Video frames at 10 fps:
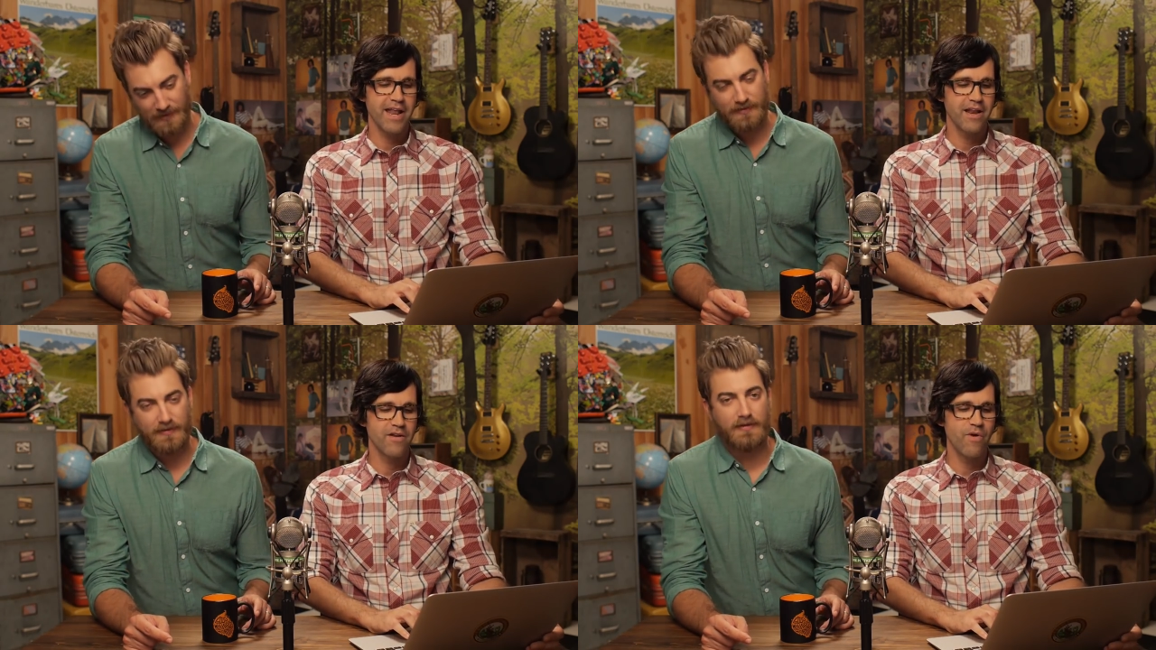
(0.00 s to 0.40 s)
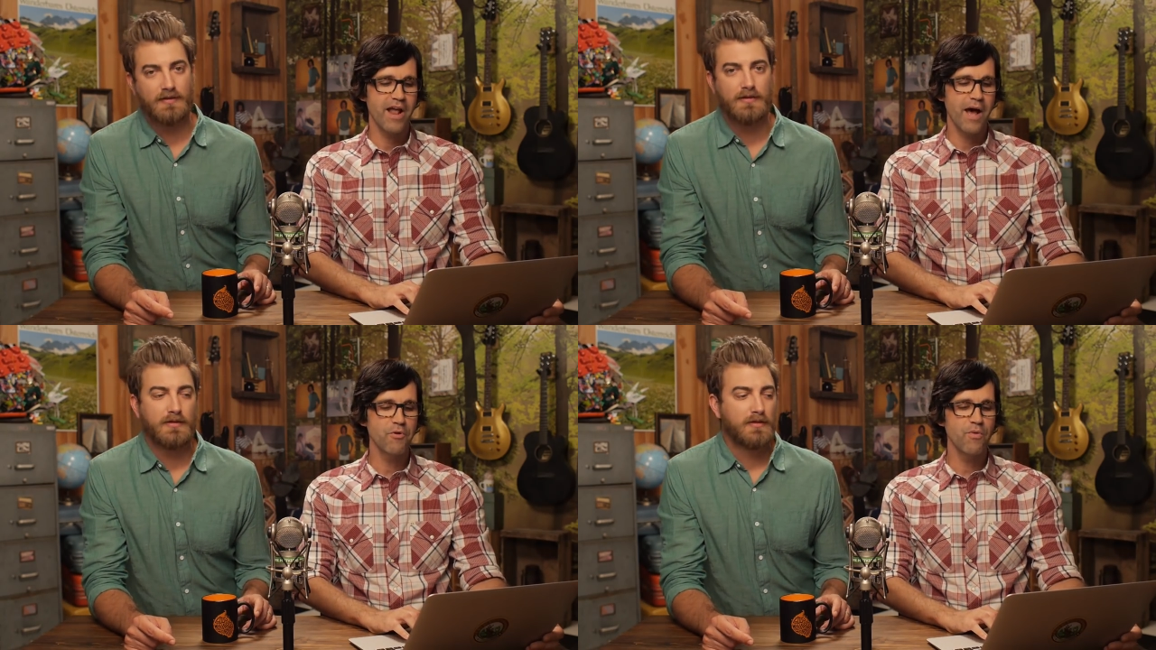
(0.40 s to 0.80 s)
Speaker 1: and
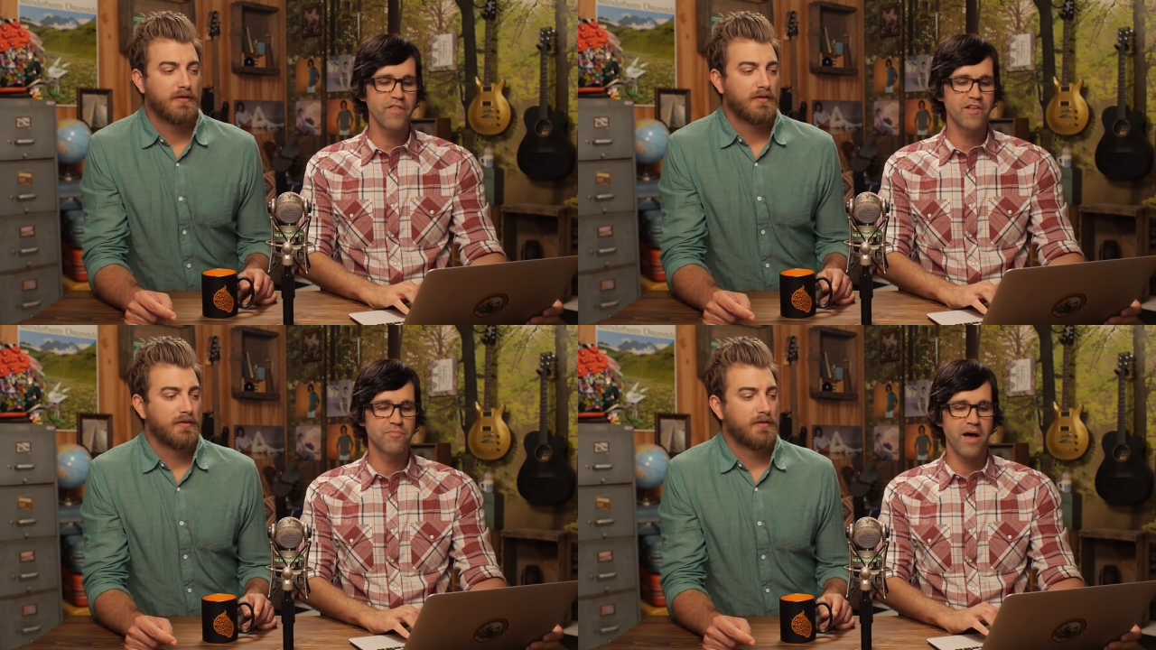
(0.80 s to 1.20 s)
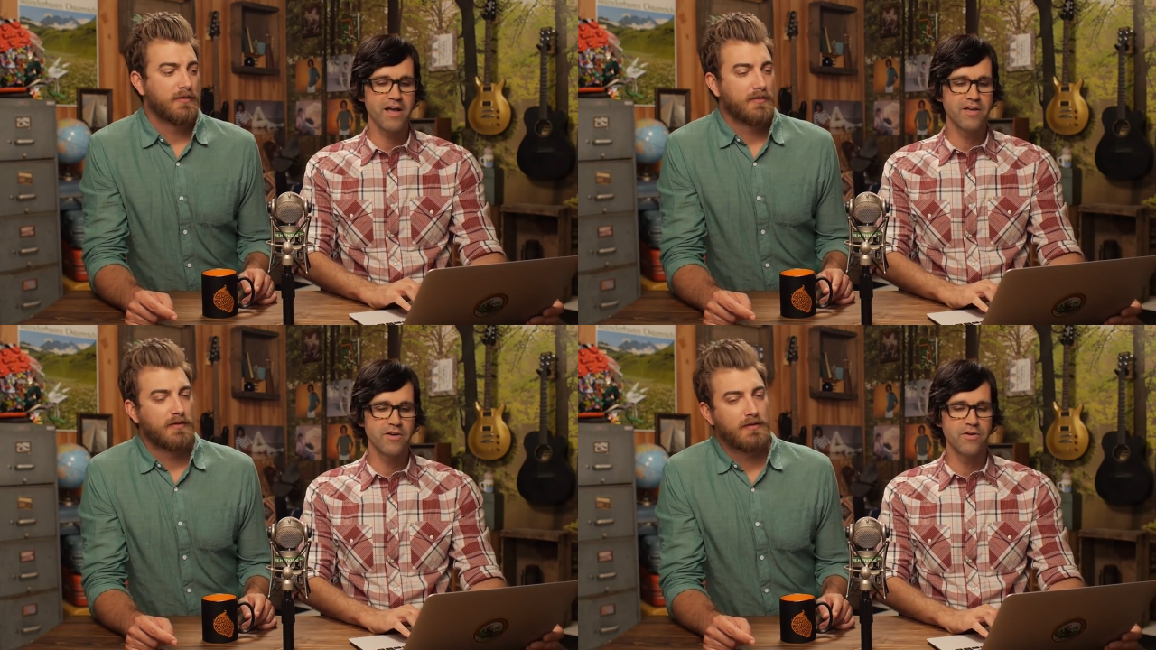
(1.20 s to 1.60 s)
Ren, I'm gonna run these by
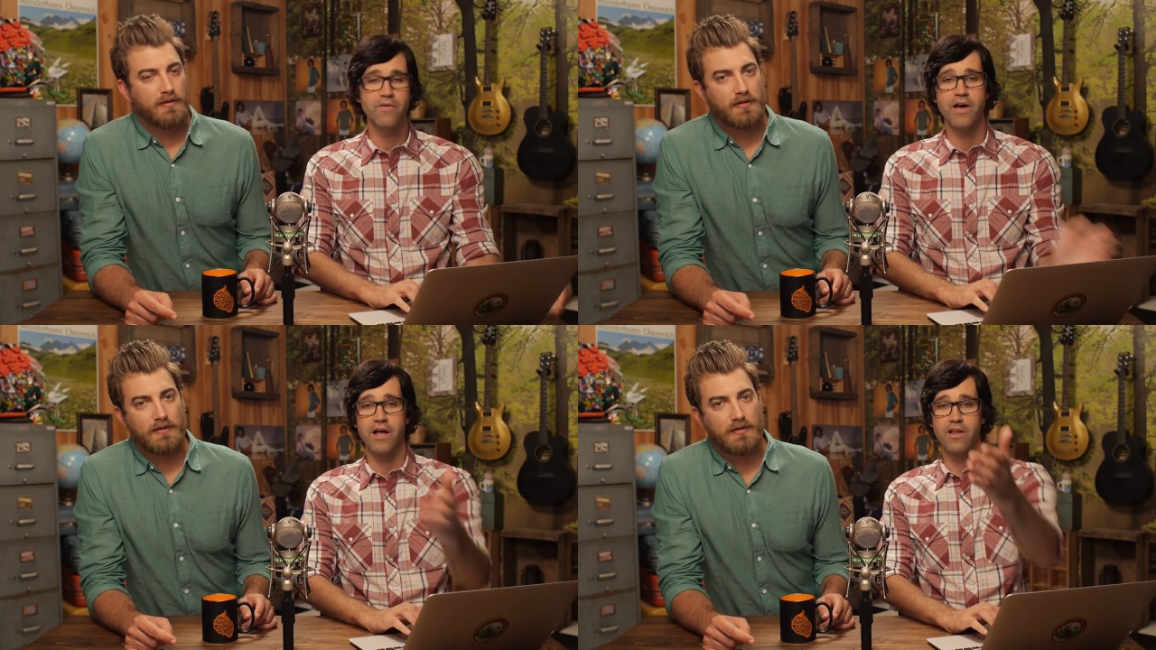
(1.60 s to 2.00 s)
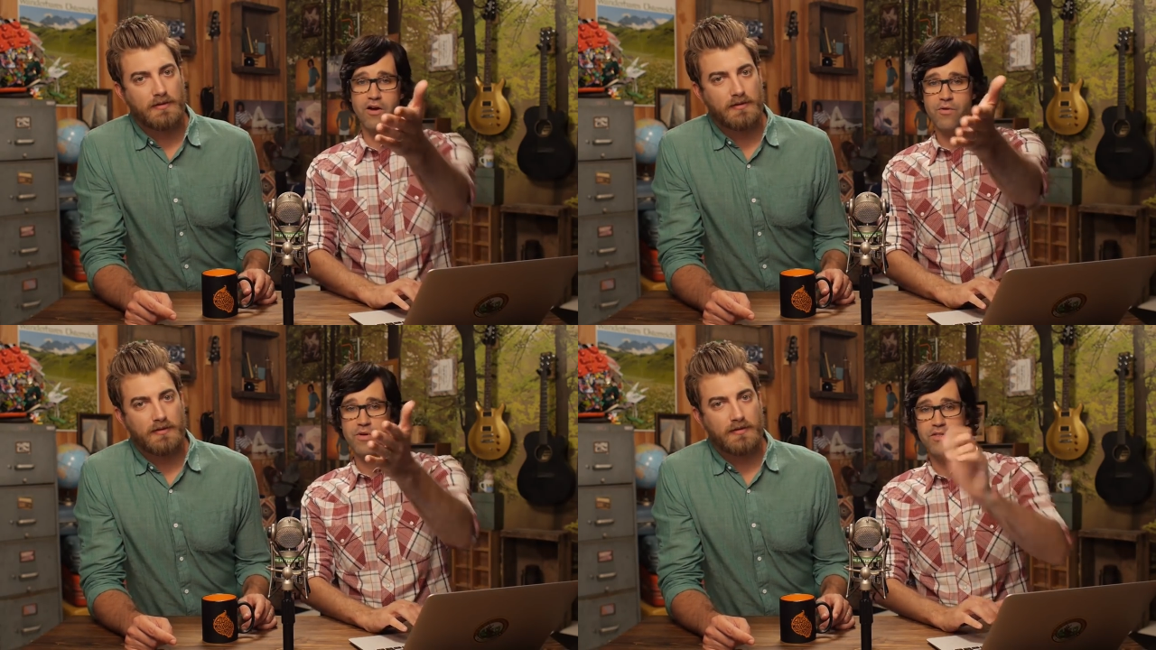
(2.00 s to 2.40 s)
you
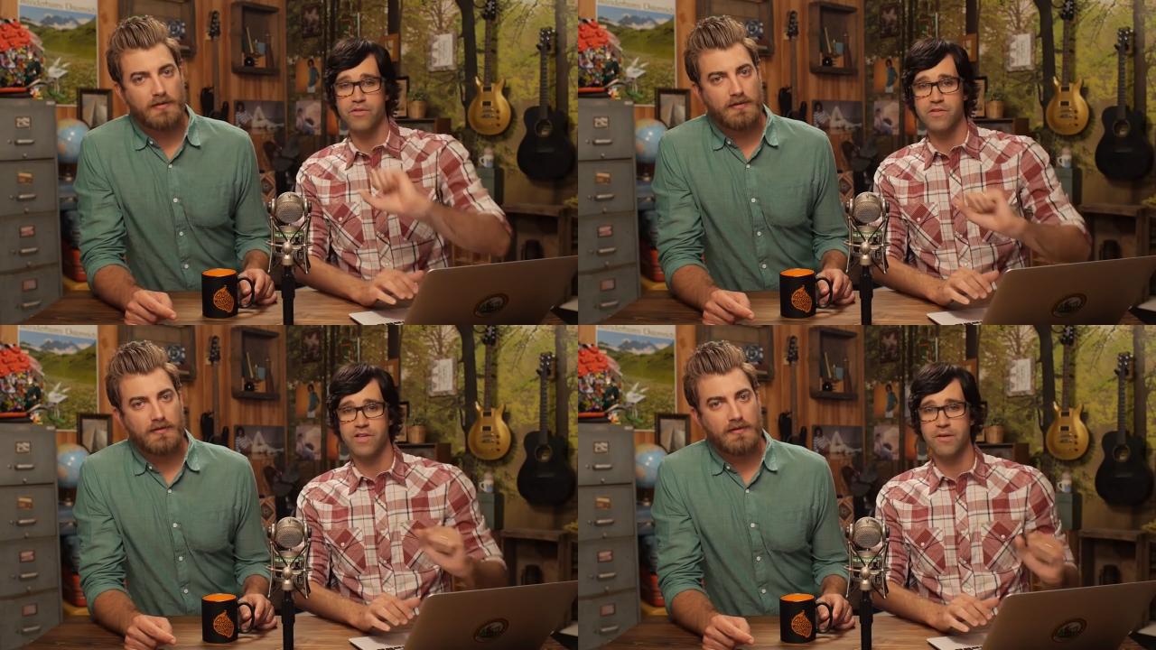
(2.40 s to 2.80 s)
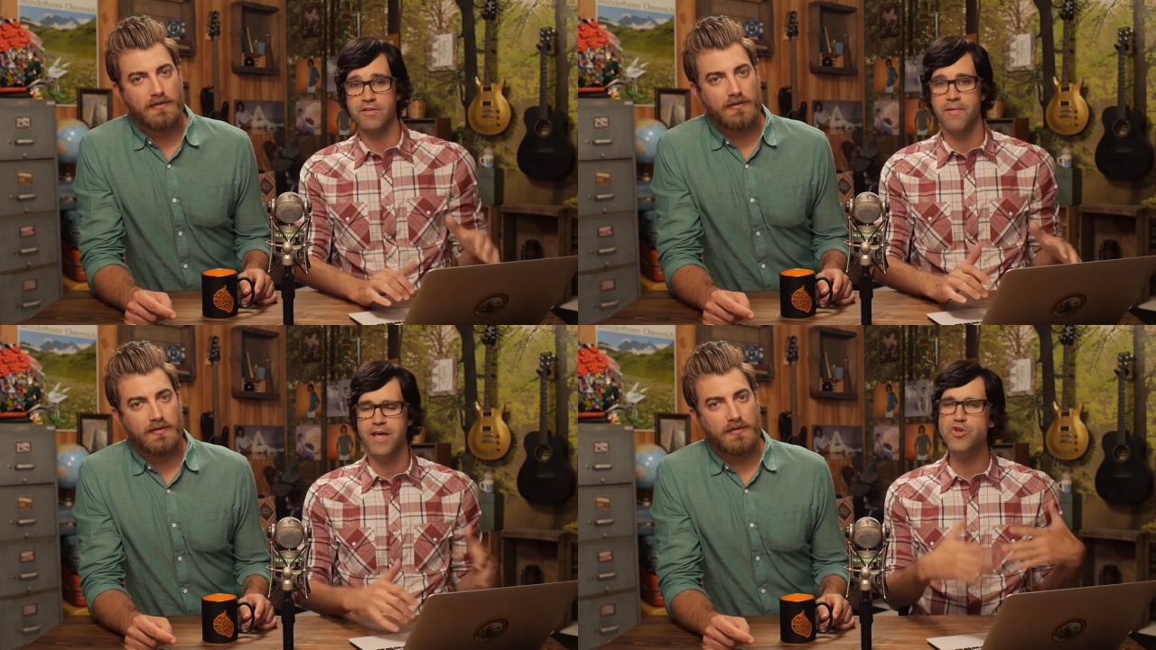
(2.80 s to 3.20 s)
along with you at the same time,